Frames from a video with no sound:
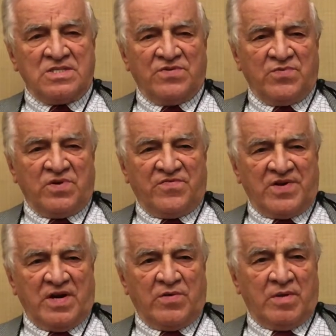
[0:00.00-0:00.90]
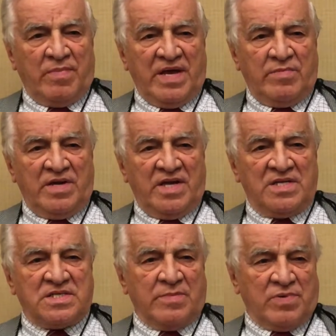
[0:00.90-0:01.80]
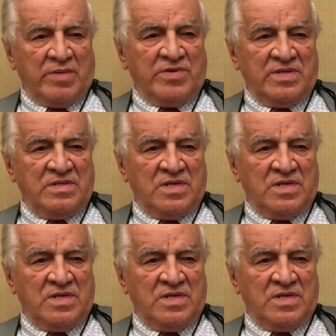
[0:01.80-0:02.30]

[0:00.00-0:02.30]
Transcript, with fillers: So if you want to figure out what a baby needs, they probably